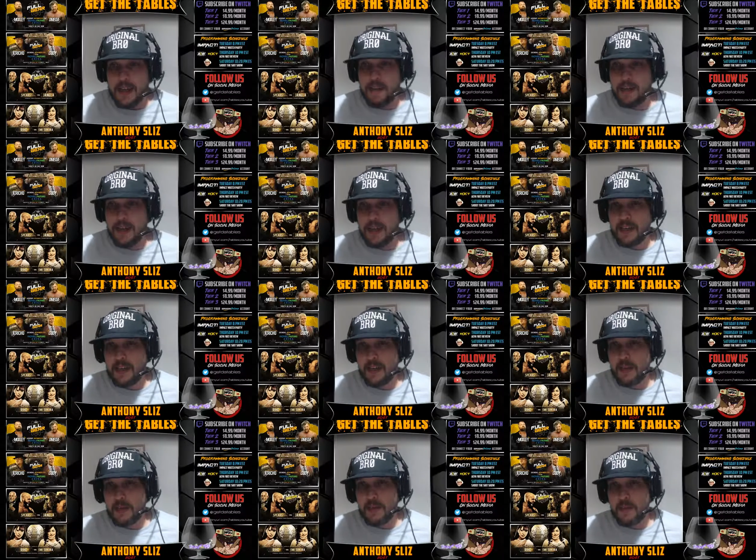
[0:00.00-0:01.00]
and made it a
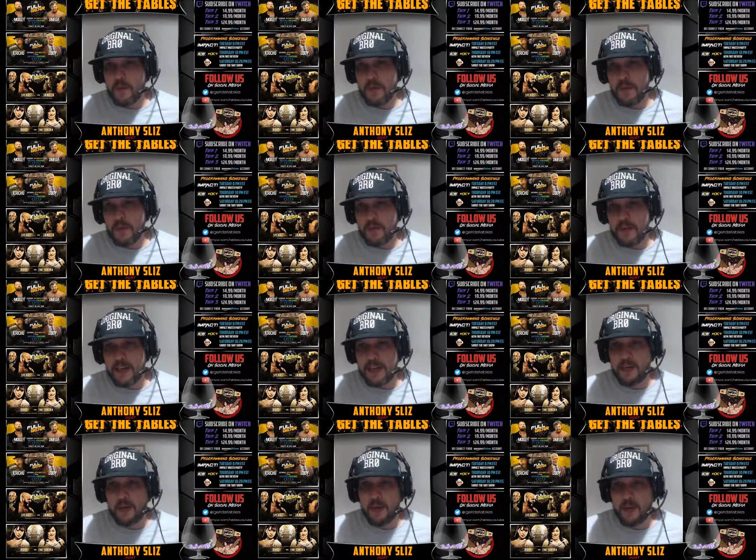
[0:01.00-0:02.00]
little bit more
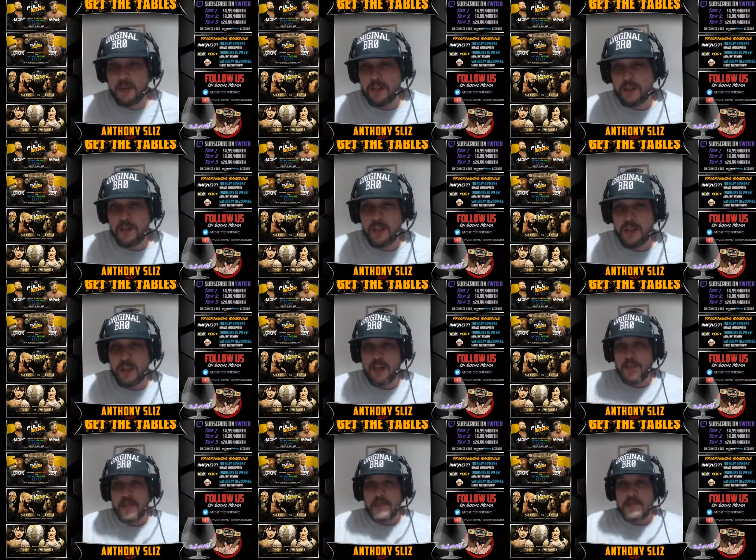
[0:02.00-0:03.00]
unpredictable, which is good.